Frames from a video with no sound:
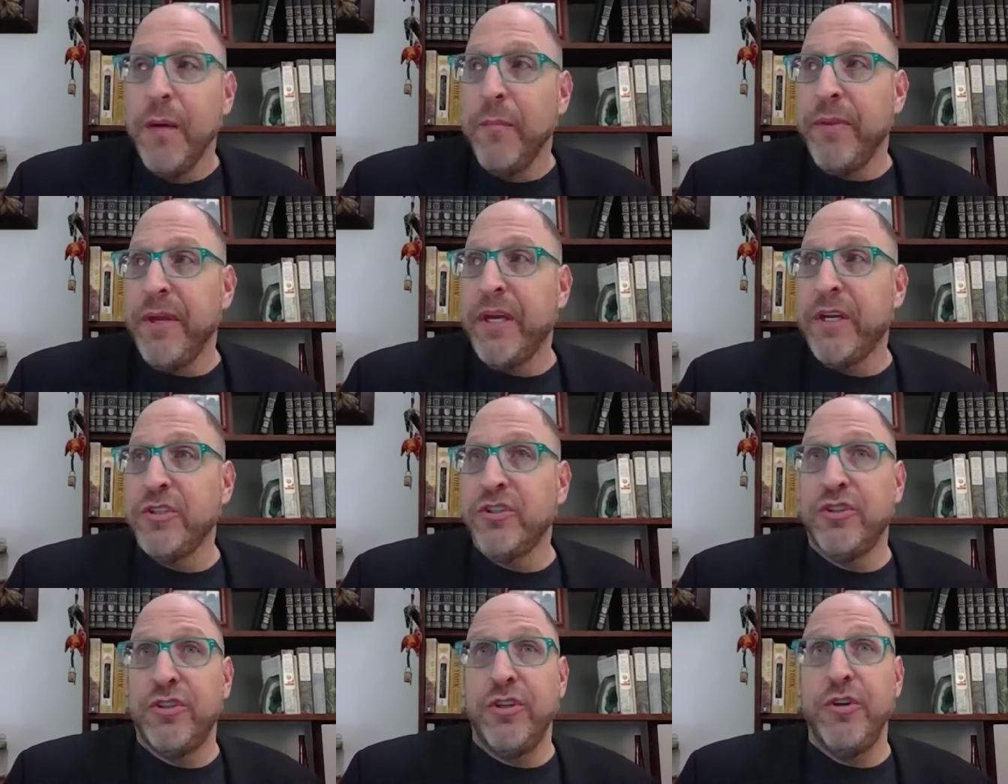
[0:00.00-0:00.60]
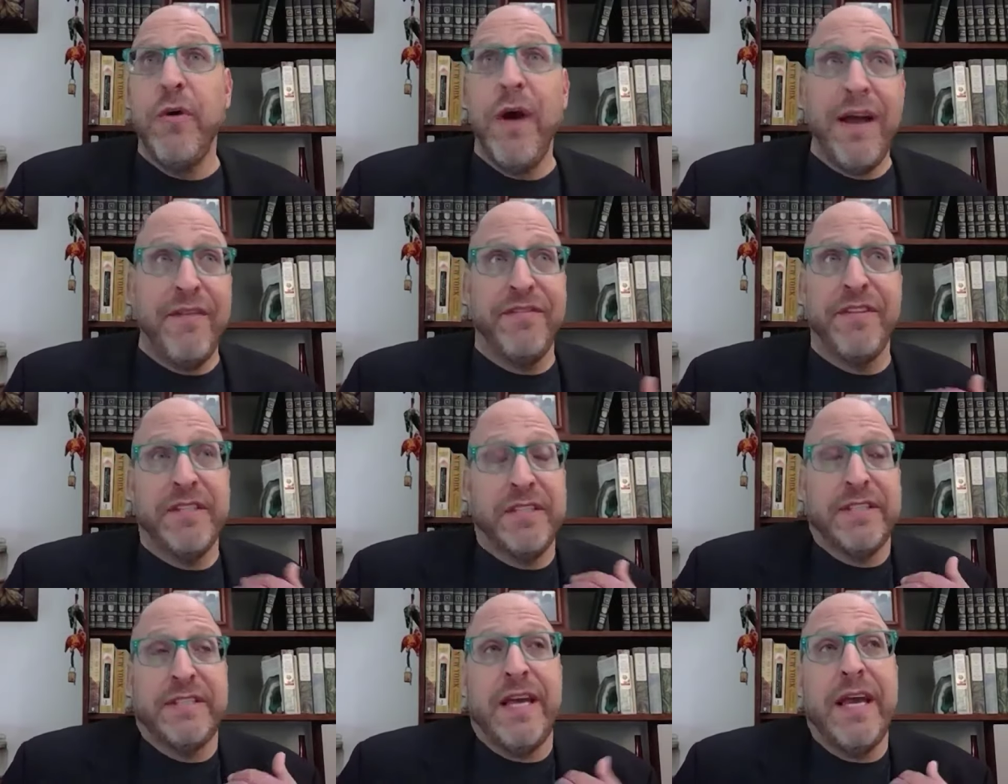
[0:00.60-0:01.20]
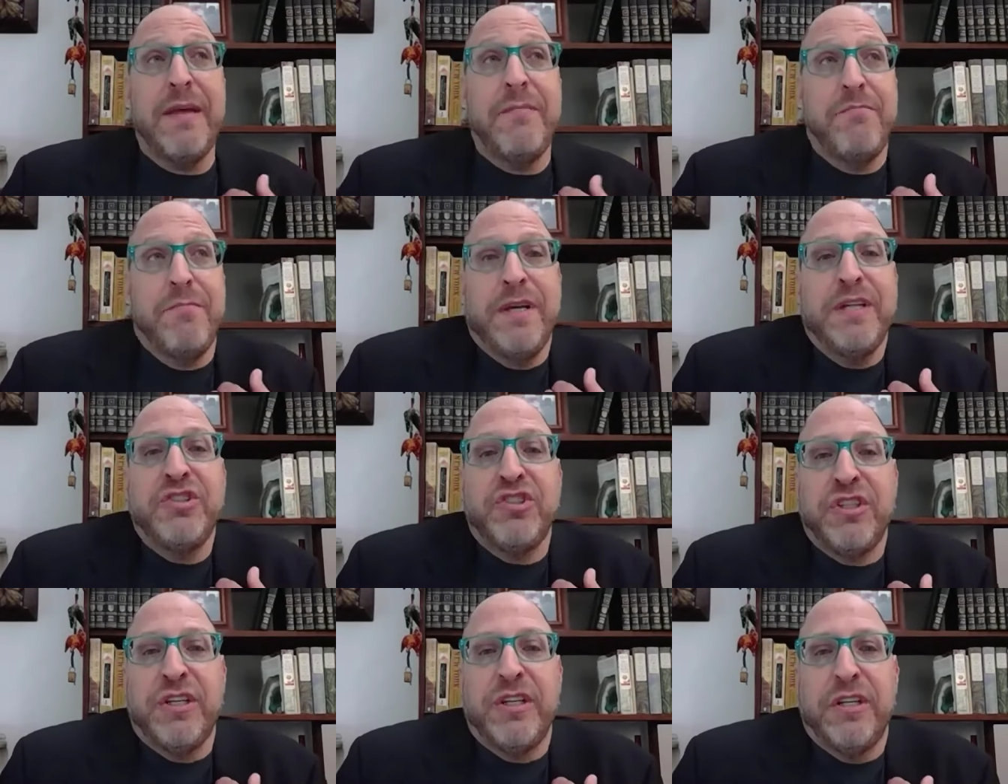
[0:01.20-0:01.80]
because you have the same
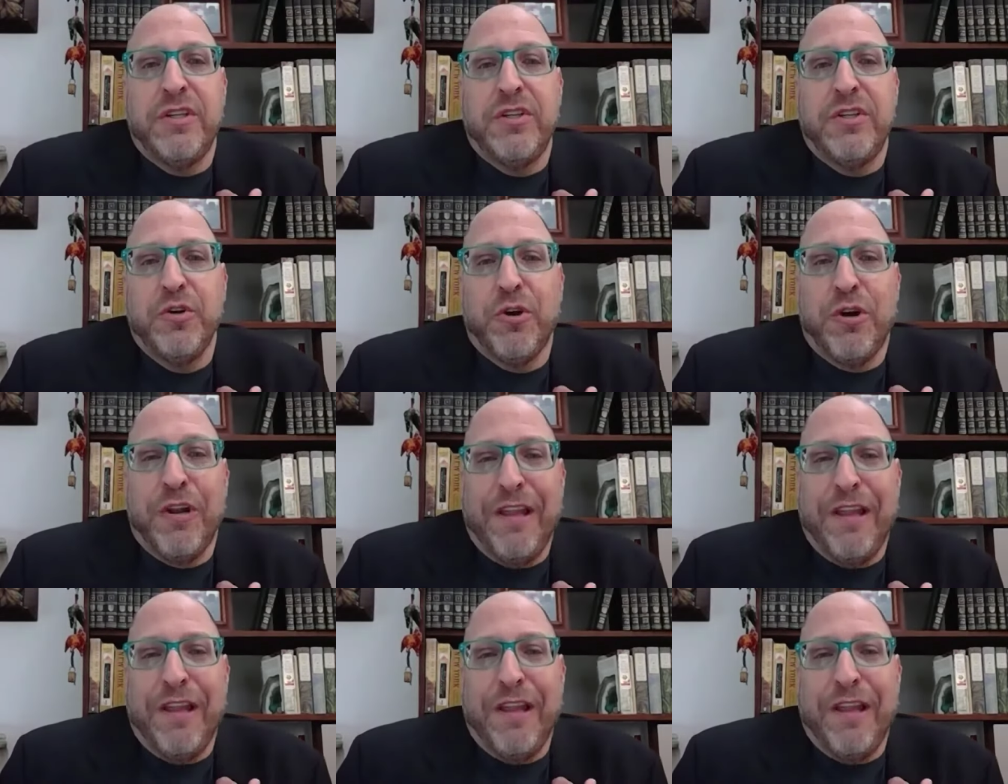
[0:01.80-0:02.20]
mission in your